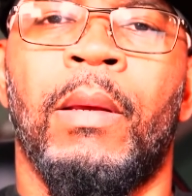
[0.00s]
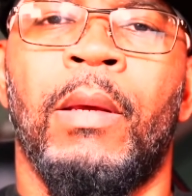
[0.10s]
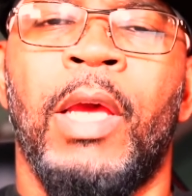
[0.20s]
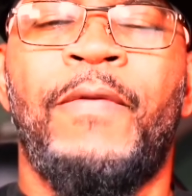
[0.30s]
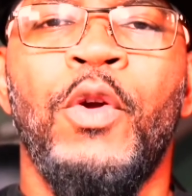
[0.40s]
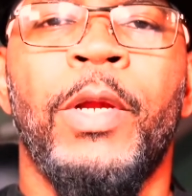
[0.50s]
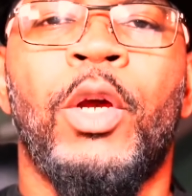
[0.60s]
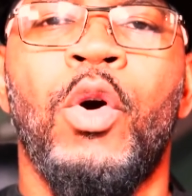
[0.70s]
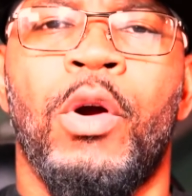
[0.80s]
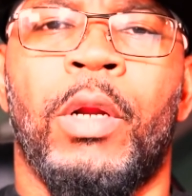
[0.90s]
If you're in
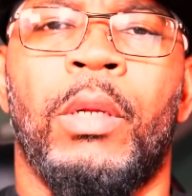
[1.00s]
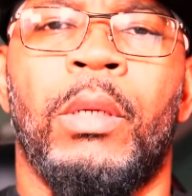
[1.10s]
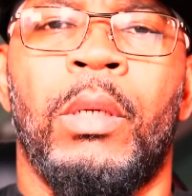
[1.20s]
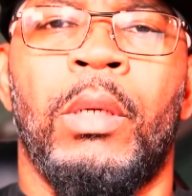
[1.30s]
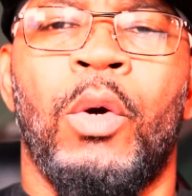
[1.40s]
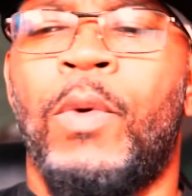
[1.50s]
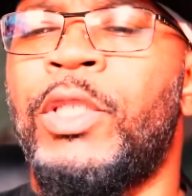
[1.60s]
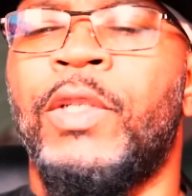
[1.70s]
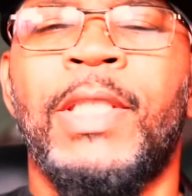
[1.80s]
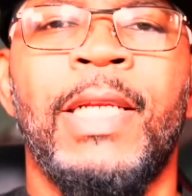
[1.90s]
court, once
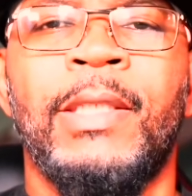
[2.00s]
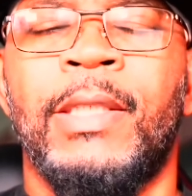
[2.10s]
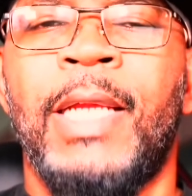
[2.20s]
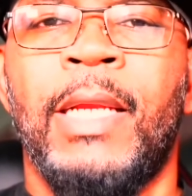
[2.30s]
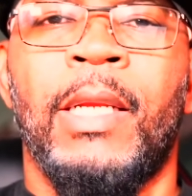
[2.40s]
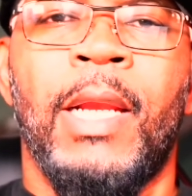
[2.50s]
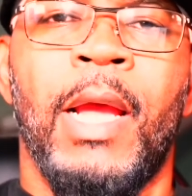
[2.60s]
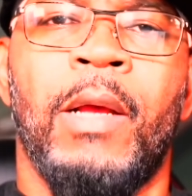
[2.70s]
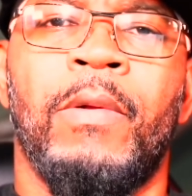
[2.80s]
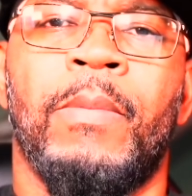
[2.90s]
your sentence is handed
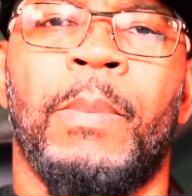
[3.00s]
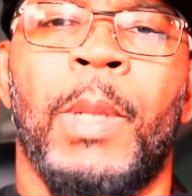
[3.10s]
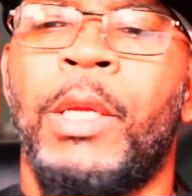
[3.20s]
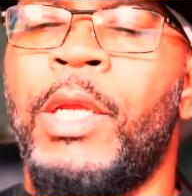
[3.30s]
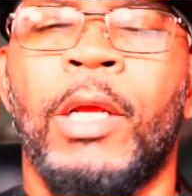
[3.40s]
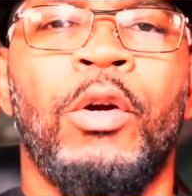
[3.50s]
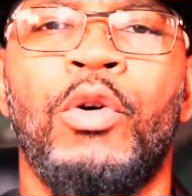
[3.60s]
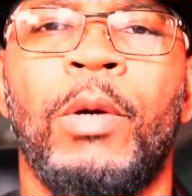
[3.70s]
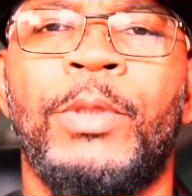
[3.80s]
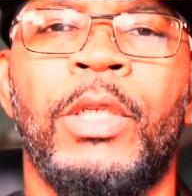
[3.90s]
down, you're not gonna
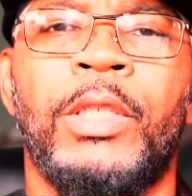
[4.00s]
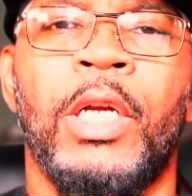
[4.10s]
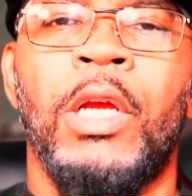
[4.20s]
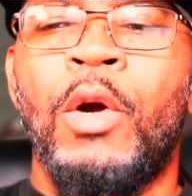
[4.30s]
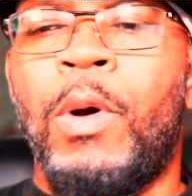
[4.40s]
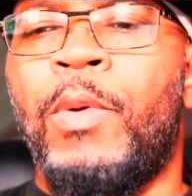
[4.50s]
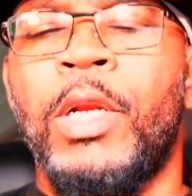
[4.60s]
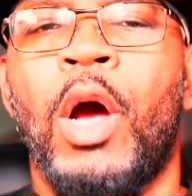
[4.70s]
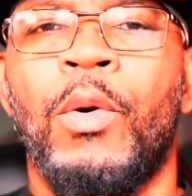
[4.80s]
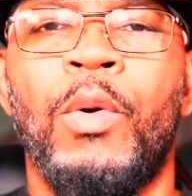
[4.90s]
go up to the judge. Well, well,
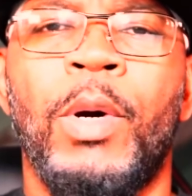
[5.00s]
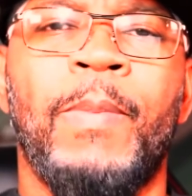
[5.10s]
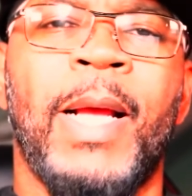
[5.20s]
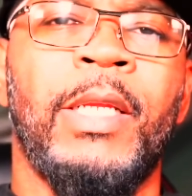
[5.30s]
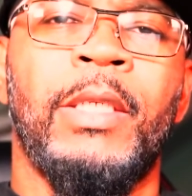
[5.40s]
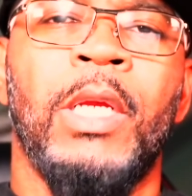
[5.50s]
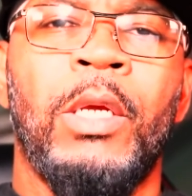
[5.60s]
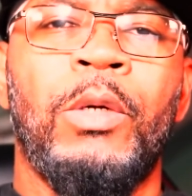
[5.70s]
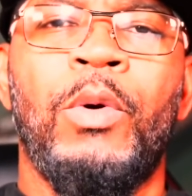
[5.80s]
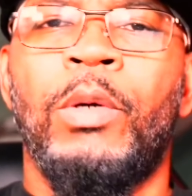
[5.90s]
no. Well, what about this?
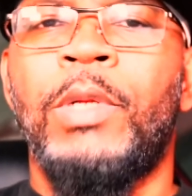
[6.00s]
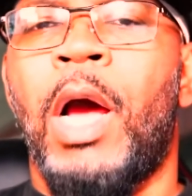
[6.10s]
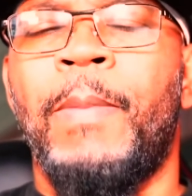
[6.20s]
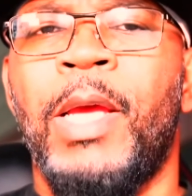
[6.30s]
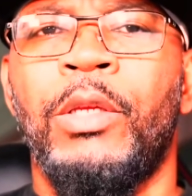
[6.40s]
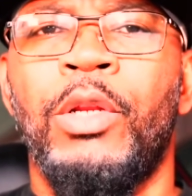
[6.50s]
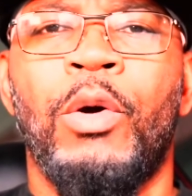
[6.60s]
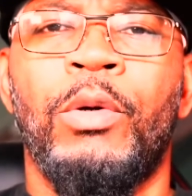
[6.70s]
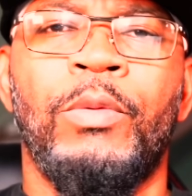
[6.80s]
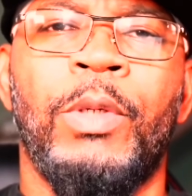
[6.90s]
Uh, well, no, man. You
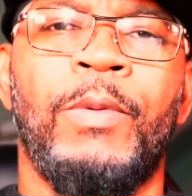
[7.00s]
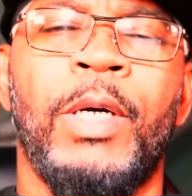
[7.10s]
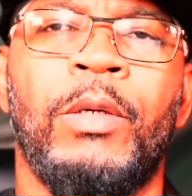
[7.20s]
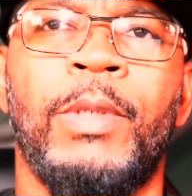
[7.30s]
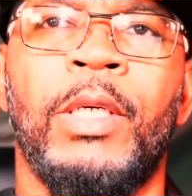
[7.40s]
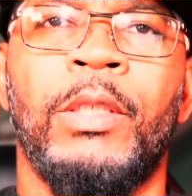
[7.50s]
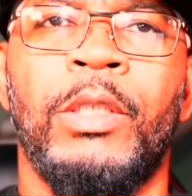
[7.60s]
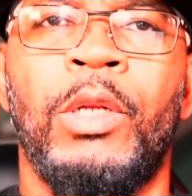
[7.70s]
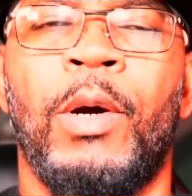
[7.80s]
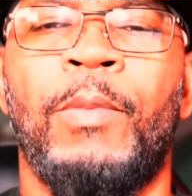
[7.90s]
know, well, well, well you know.